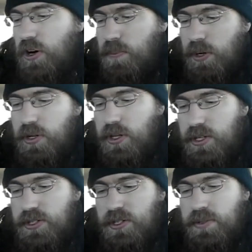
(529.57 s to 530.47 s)
are
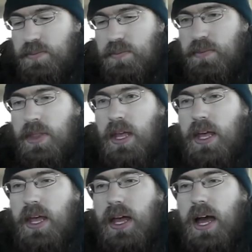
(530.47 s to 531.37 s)
booklets.
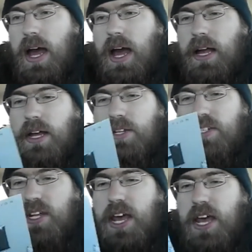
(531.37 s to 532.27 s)
I gotta
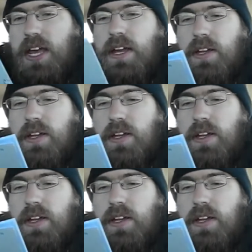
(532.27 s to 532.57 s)
say,